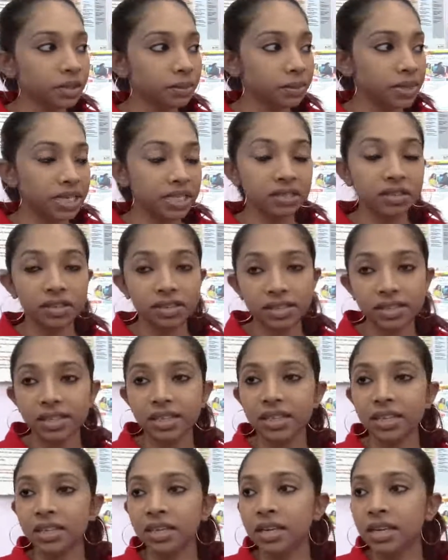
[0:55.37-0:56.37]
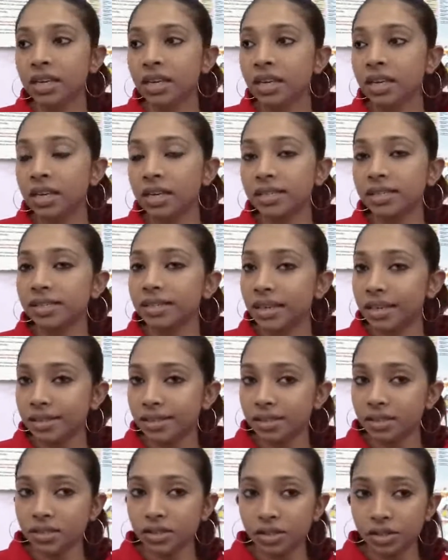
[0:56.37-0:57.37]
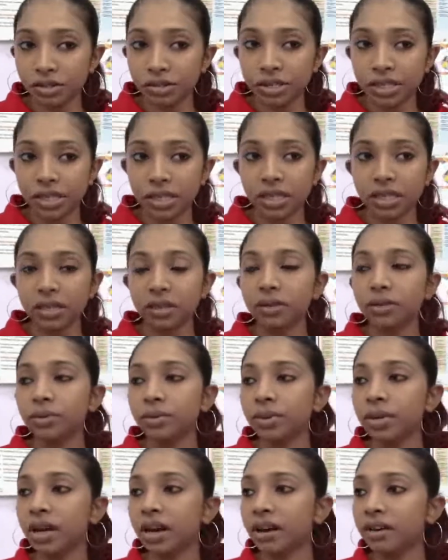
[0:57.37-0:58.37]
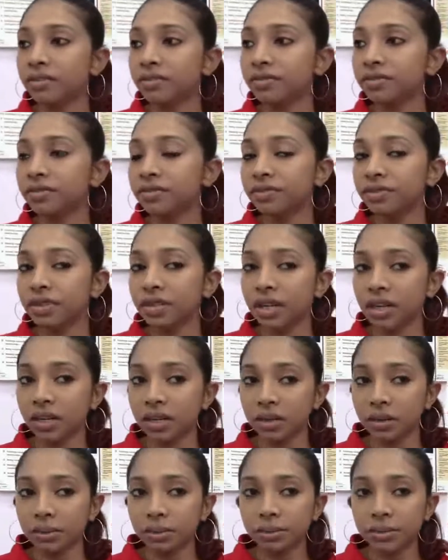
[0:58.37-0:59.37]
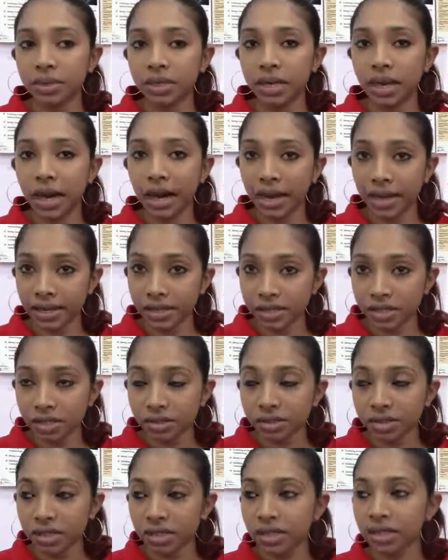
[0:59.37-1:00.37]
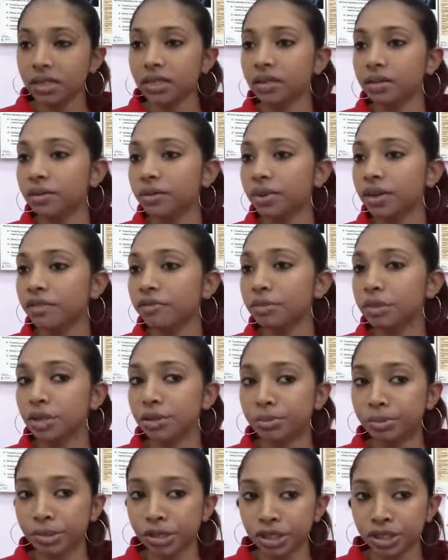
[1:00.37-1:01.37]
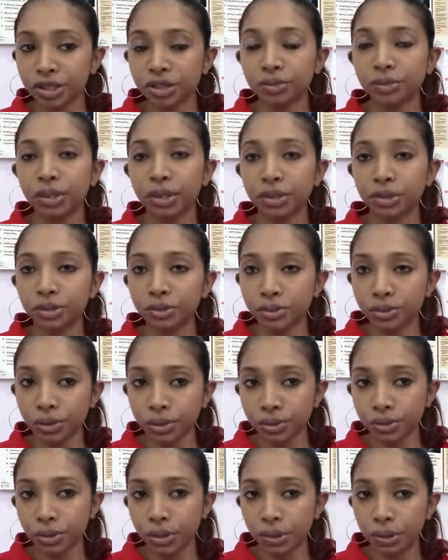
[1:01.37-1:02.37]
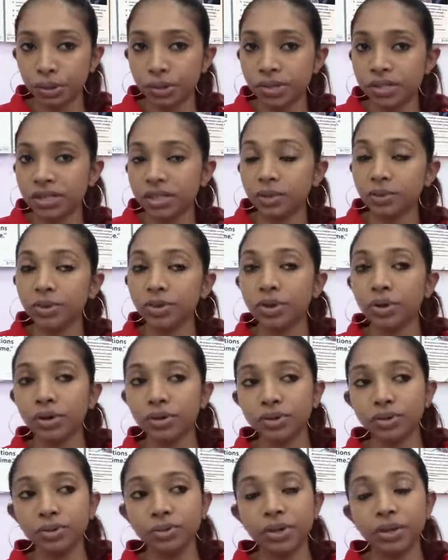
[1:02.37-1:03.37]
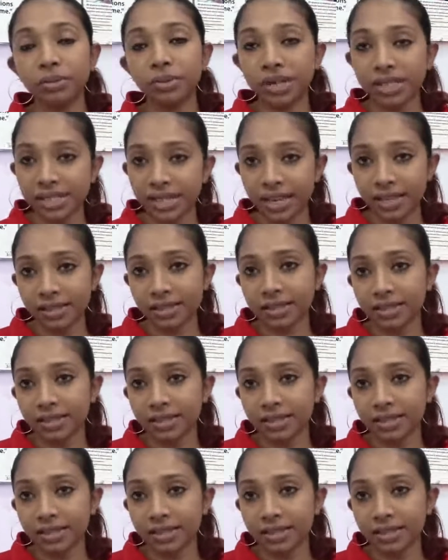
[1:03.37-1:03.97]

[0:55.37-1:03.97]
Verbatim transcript: being done today is dental screening. We have um, eye screening. We have blood pressure, blood glucose, and we're also doing breast cancer